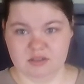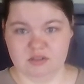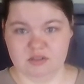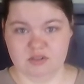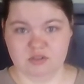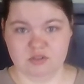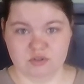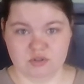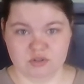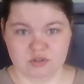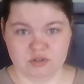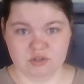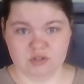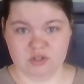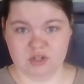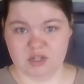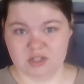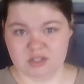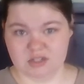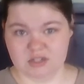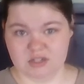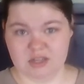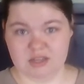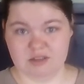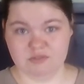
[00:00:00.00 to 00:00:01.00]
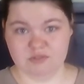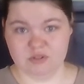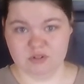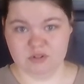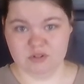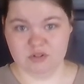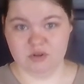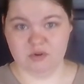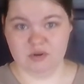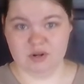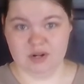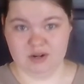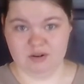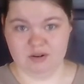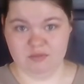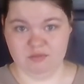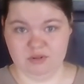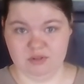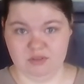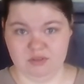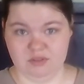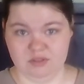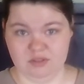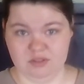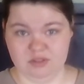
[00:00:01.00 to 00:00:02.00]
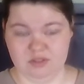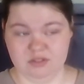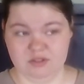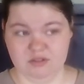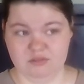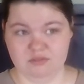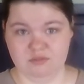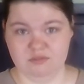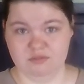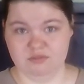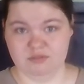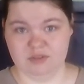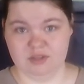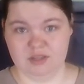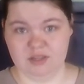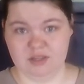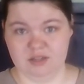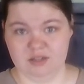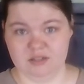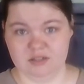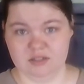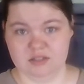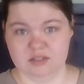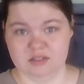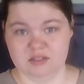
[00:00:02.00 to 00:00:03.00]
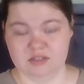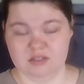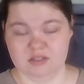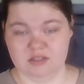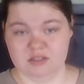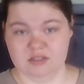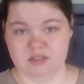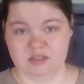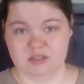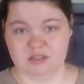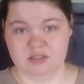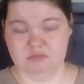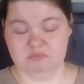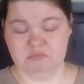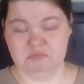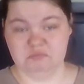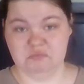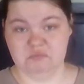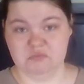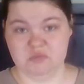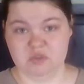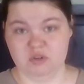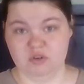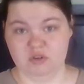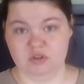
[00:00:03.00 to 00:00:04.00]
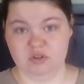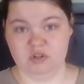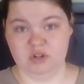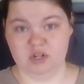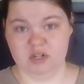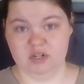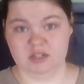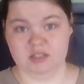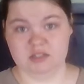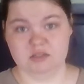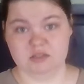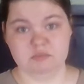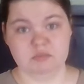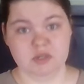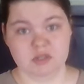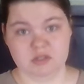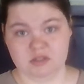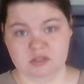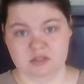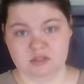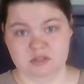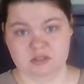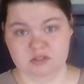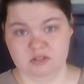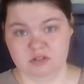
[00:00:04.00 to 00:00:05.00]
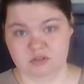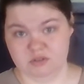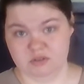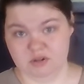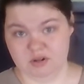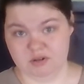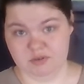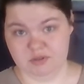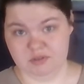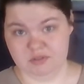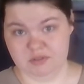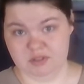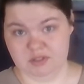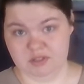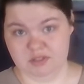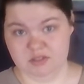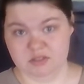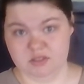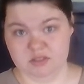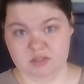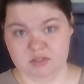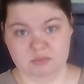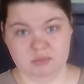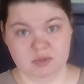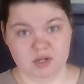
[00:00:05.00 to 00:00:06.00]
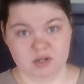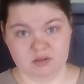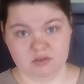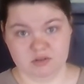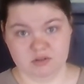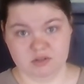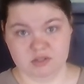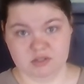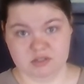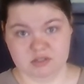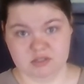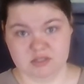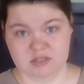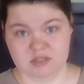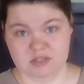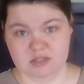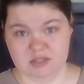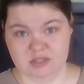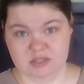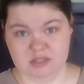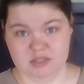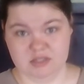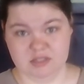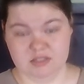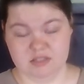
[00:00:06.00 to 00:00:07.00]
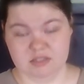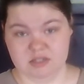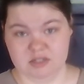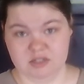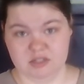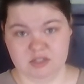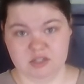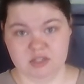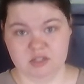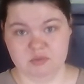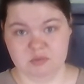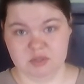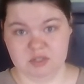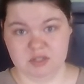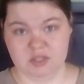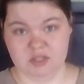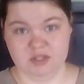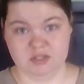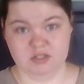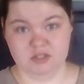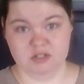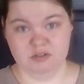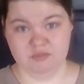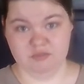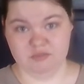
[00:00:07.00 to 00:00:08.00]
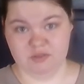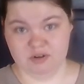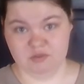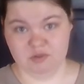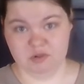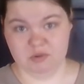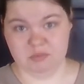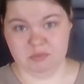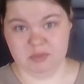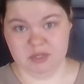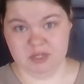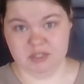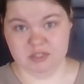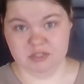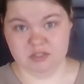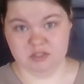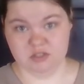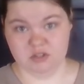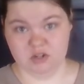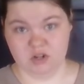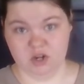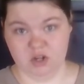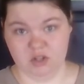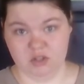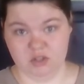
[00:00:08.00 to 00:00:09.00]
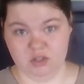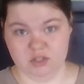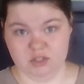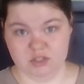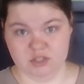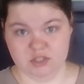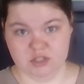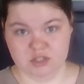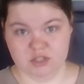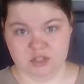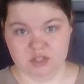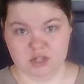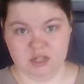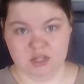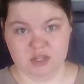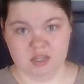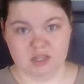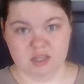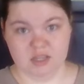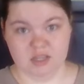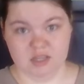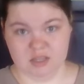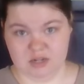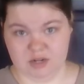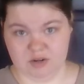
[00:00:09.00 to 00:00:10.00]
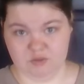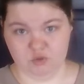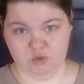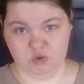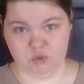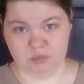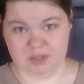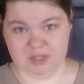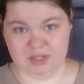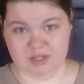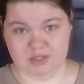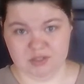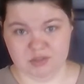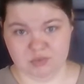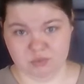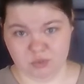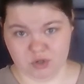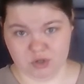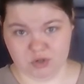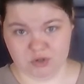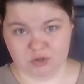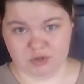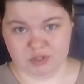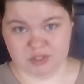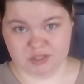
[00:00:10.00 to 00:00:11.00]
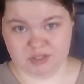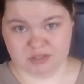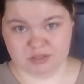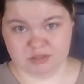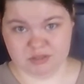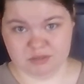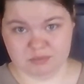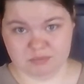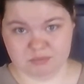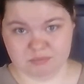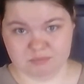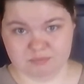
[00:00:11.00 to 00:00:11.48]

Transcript: You do not have to know everything. In fact, you are not expected to know everything. Democracy is an accumulation of everybody's knowledge and everybody's worries.